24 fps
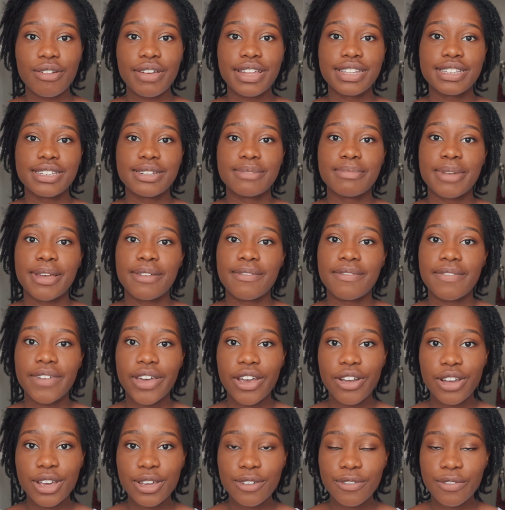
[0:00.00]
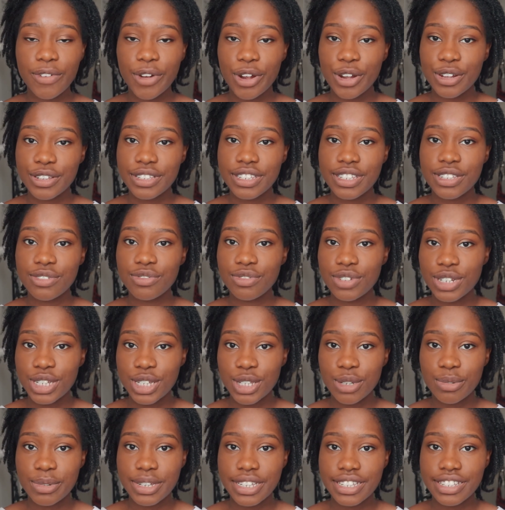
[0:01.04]
I did my very first
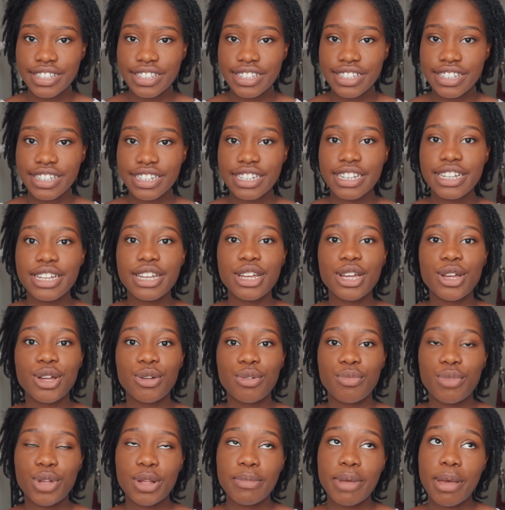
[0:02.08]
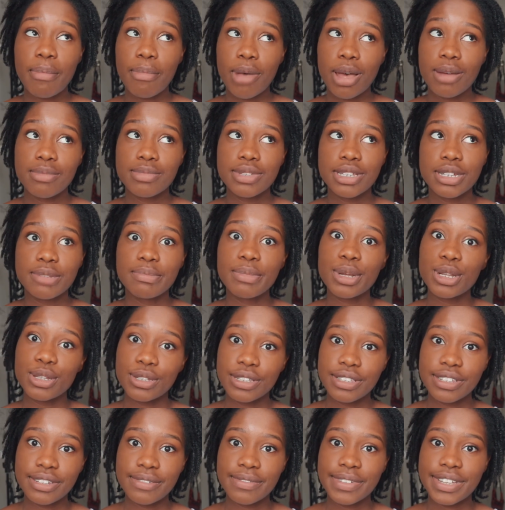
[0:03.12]
retwist. Well, my mom did
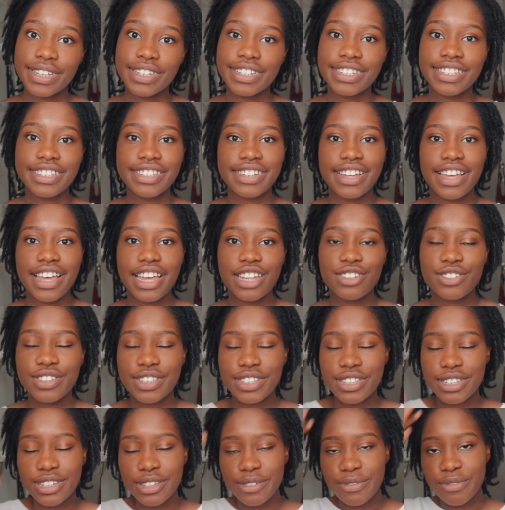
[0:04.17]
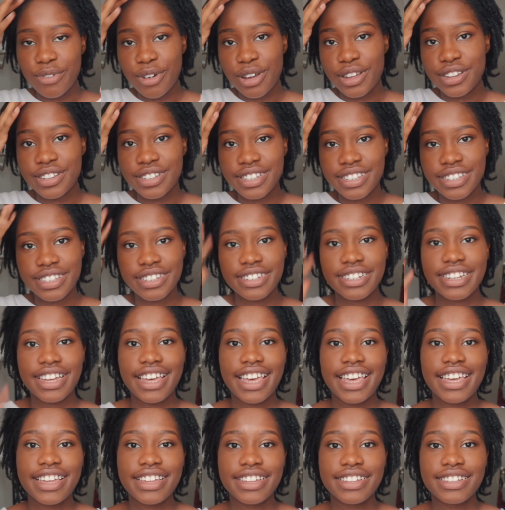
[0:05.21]
most of it. I just did the front,
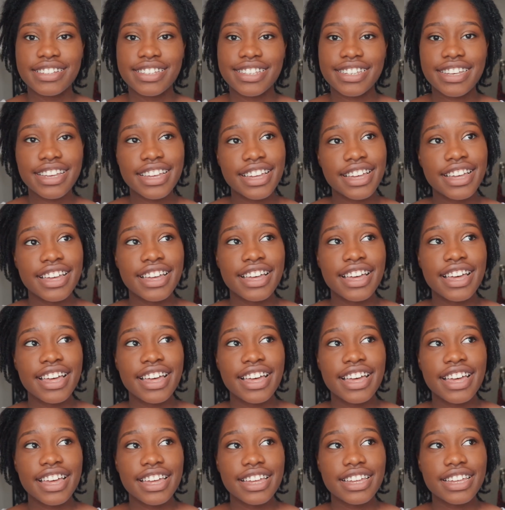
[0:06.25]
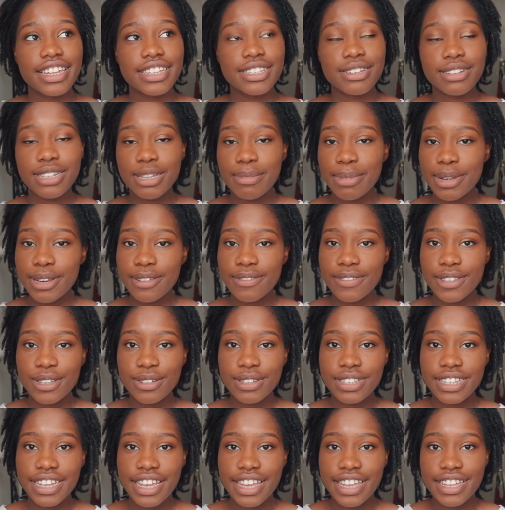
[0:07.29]
and it's only been a
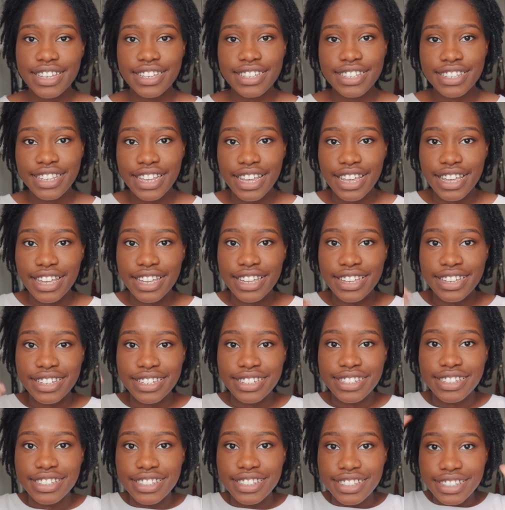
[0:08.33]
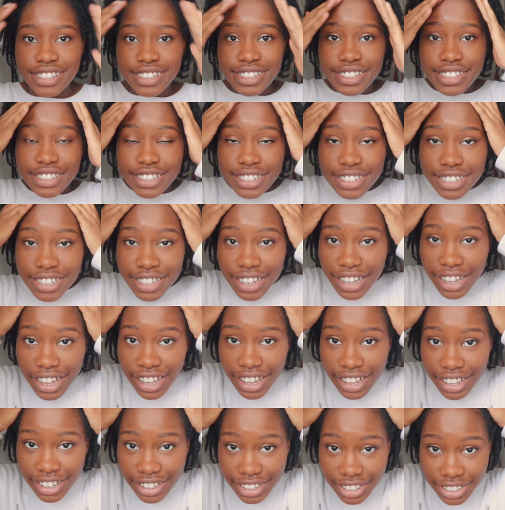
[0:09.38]
few days, and
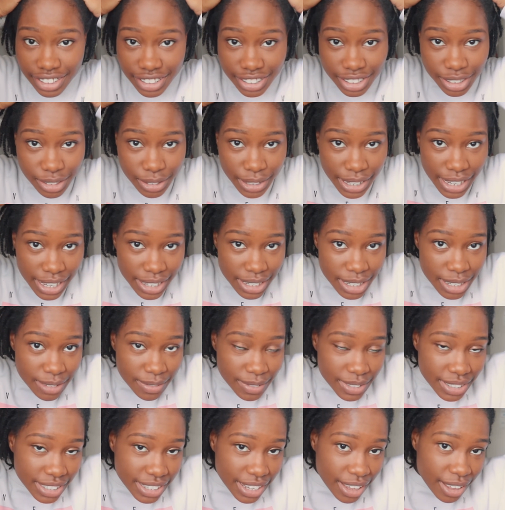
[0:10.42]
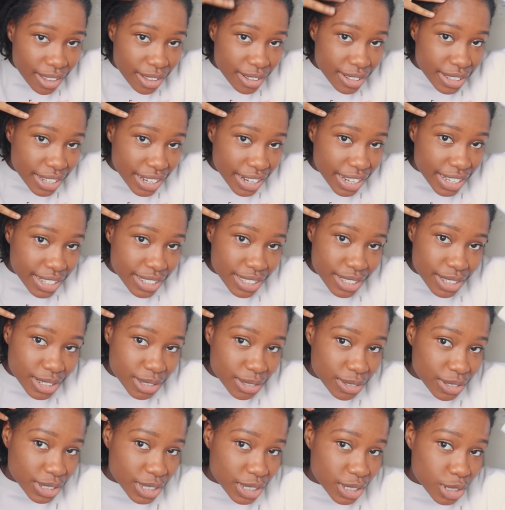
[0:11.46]
you can't even tell that I did a
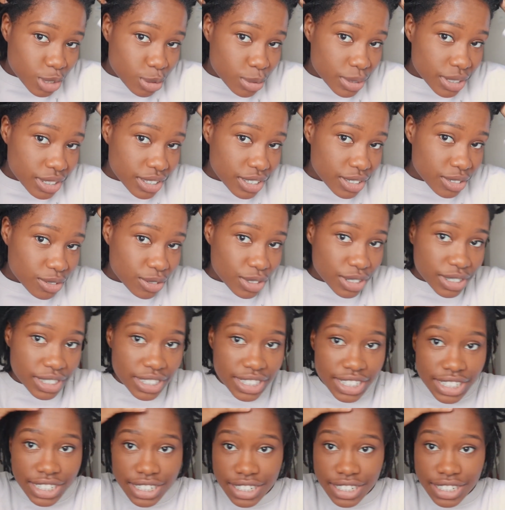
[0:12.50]
retwist, really.